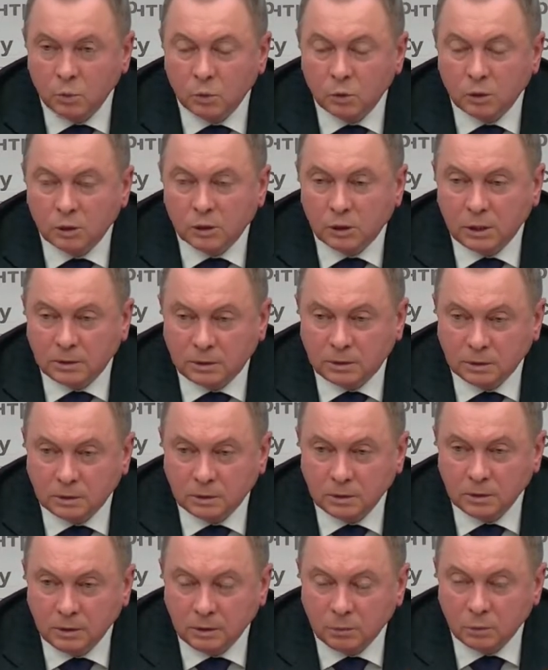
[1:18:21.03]
The same
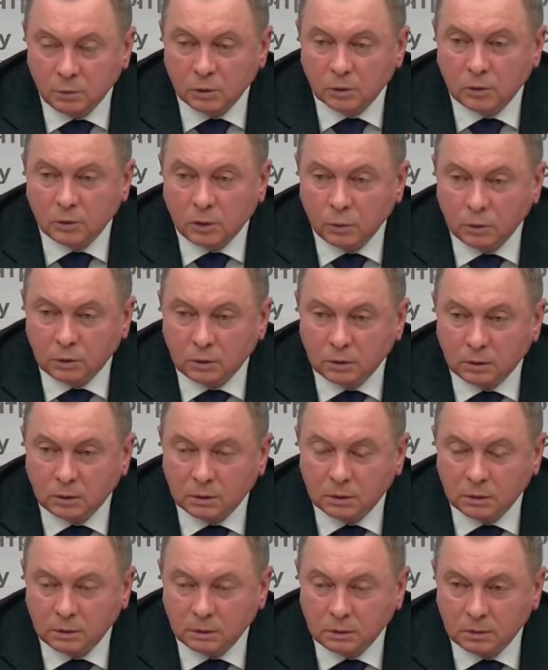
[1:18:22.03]
concerns Poland
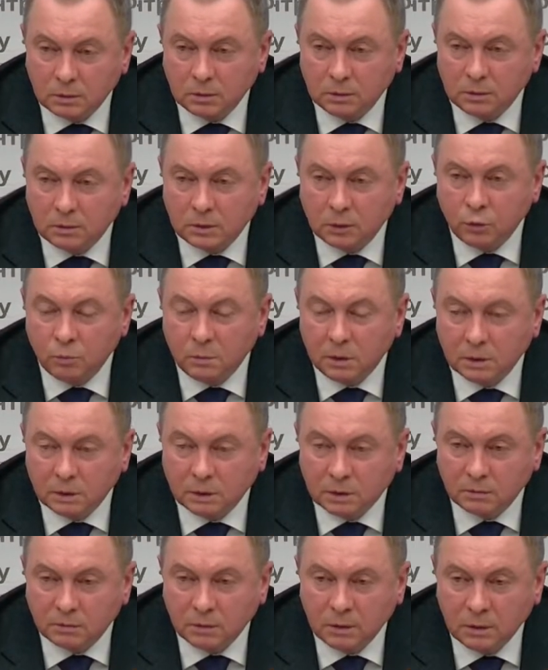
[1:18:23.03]
and Lithuania and
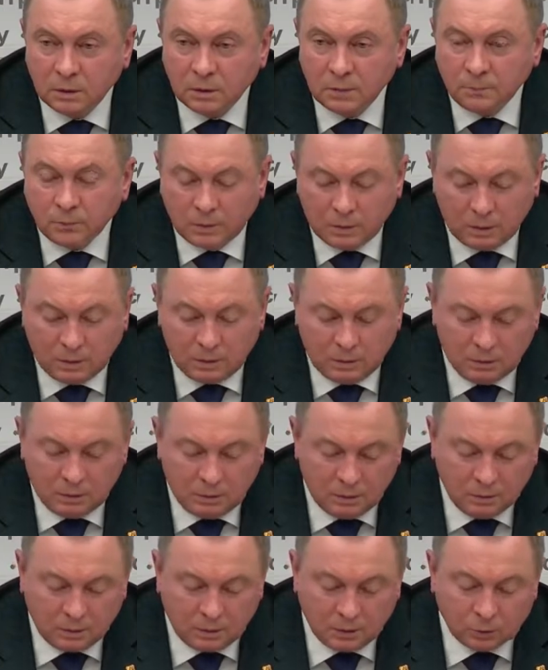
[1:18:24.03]
Latvia. They
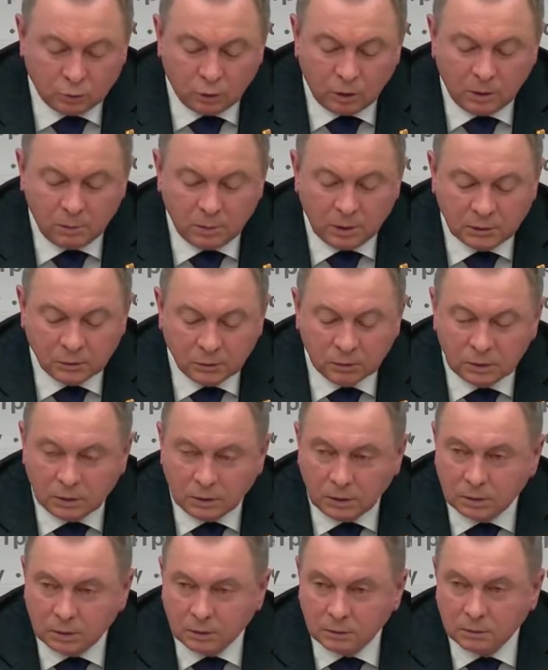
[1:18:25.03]
have violated
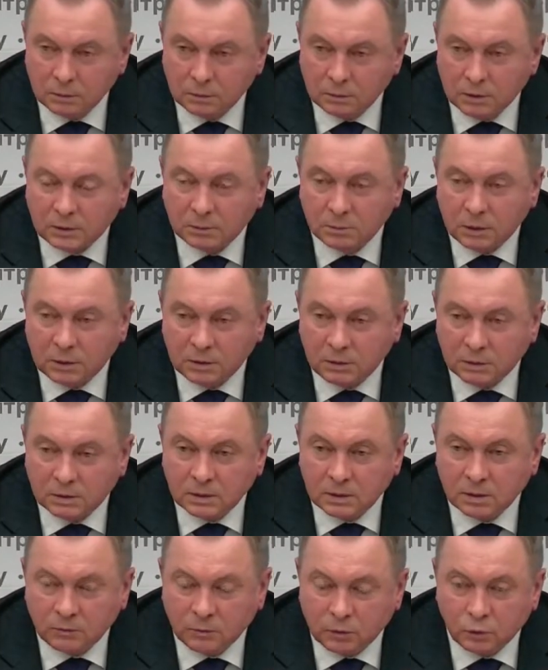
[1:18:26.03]
about 6
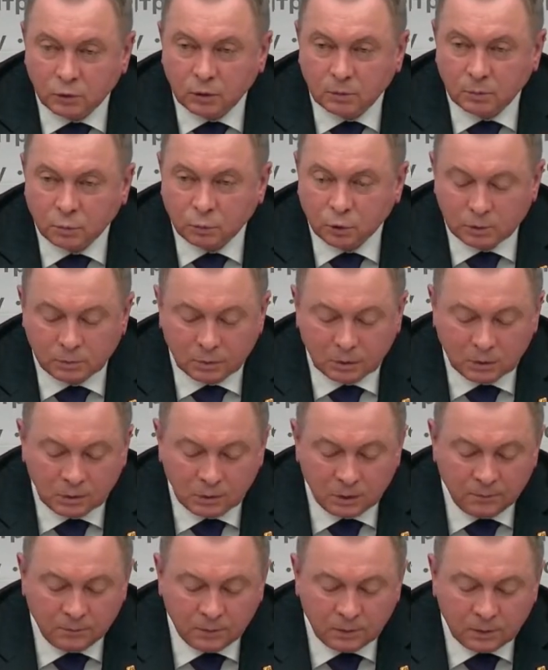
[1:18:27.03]
international
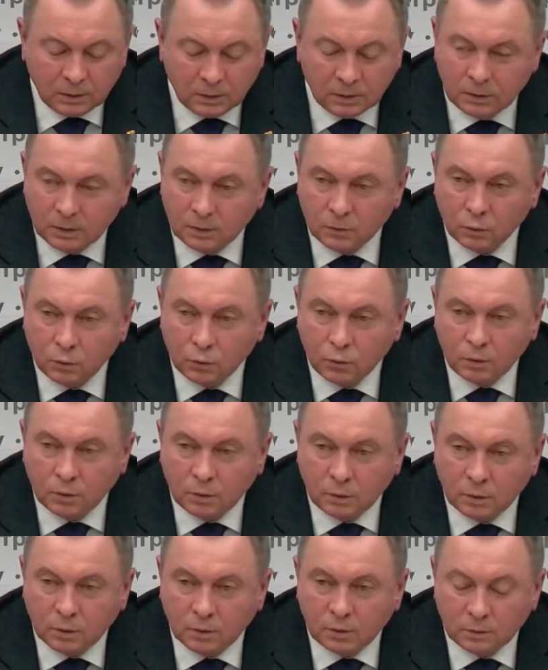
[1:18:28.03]
agreements
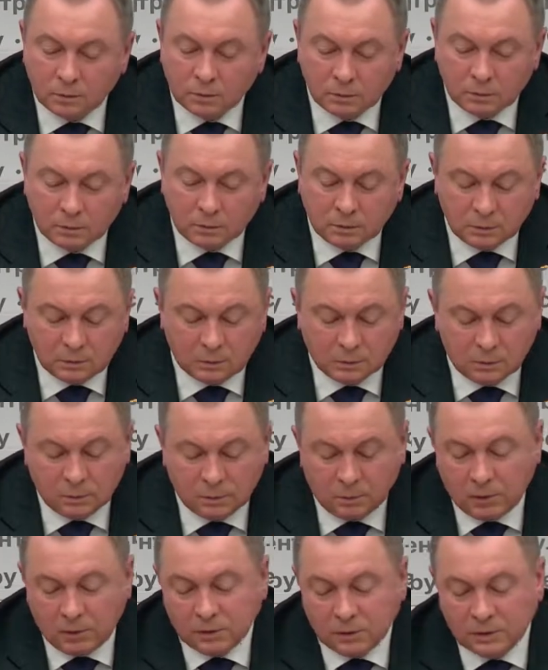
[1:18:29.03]
that
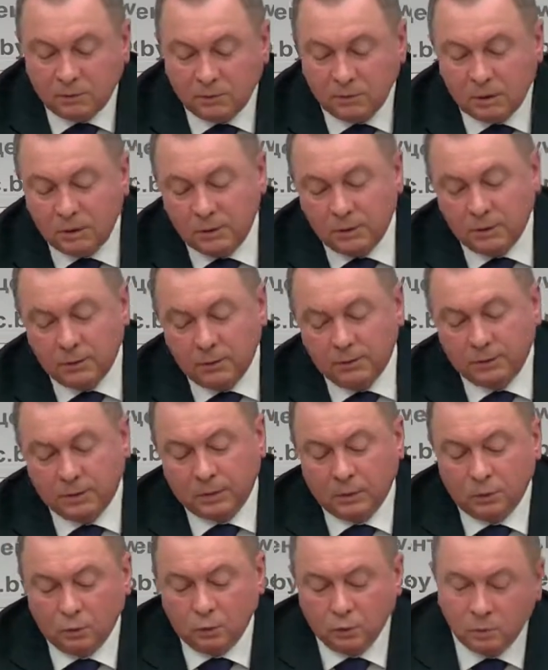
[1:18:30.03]

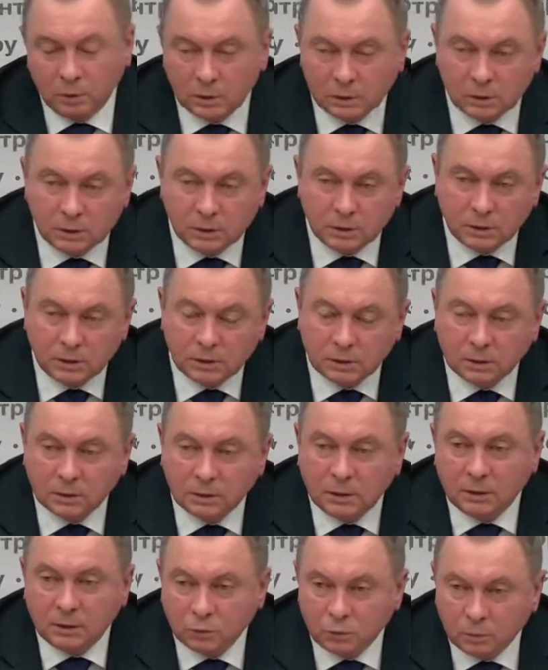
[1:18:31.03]
confine them to
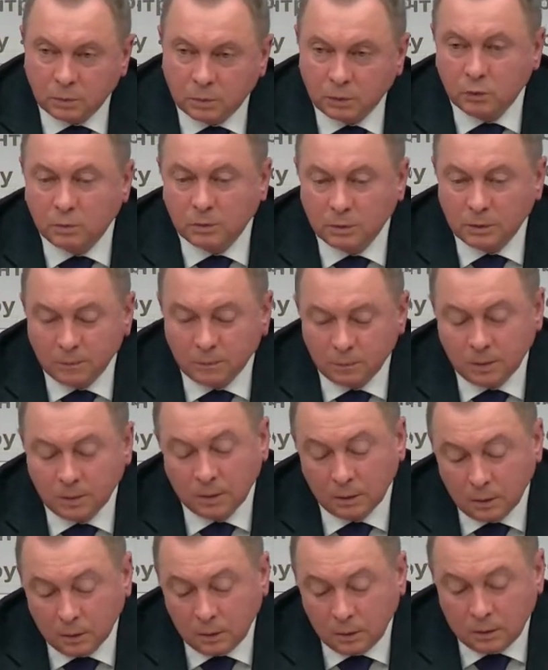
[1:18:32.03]
considering
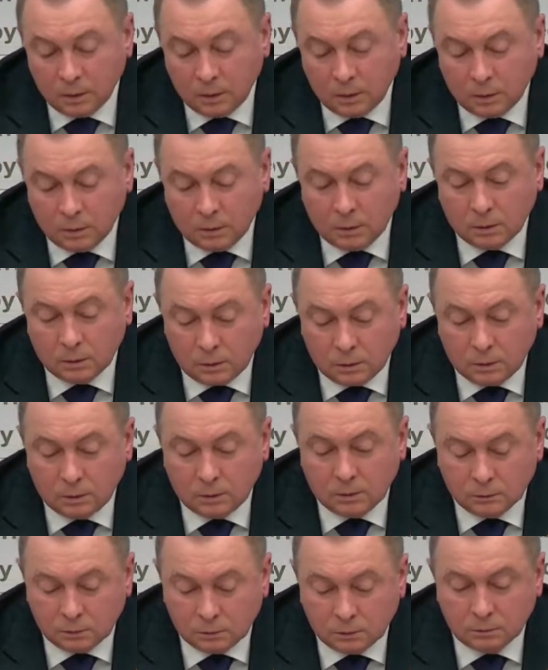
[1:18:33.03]
the
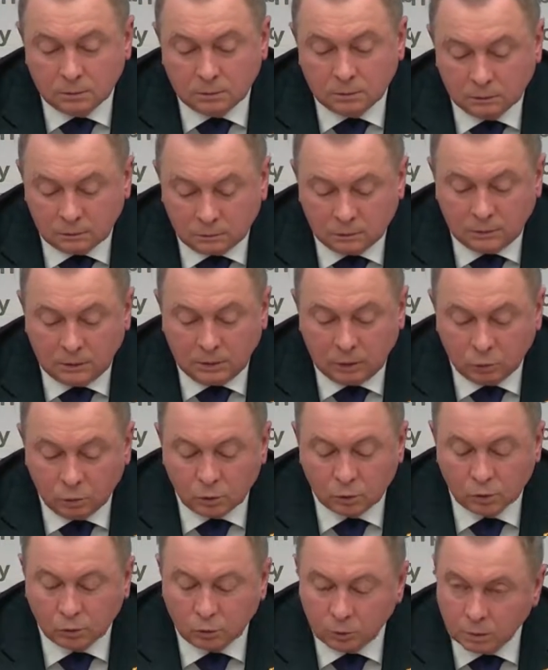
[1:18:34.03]
requests
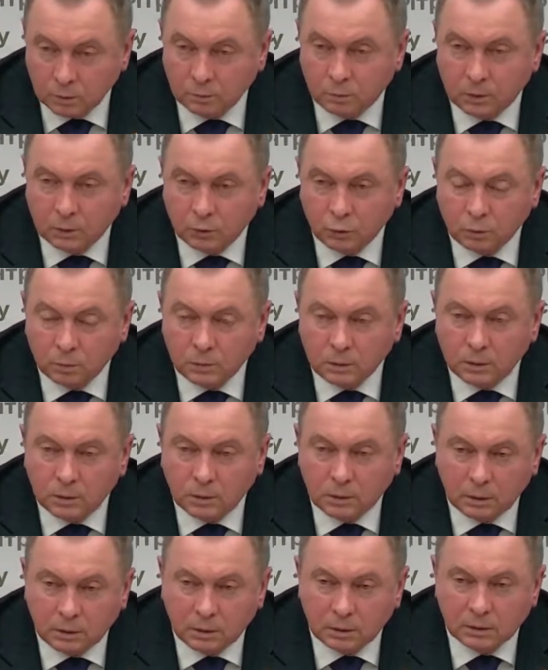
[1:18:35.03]
on
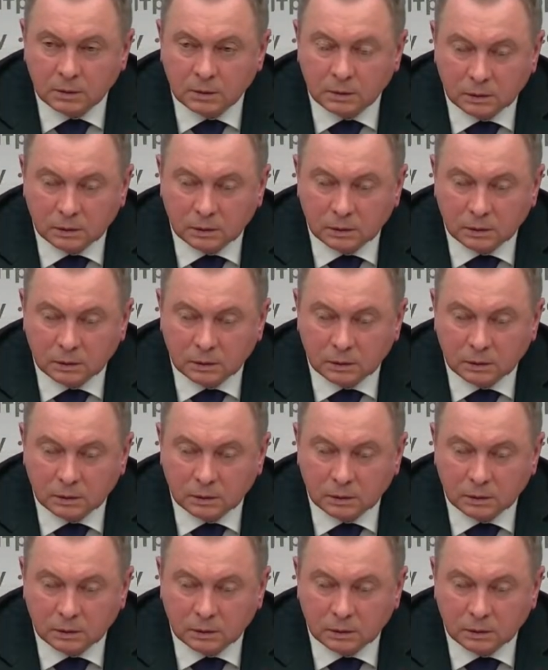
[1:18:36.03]
providing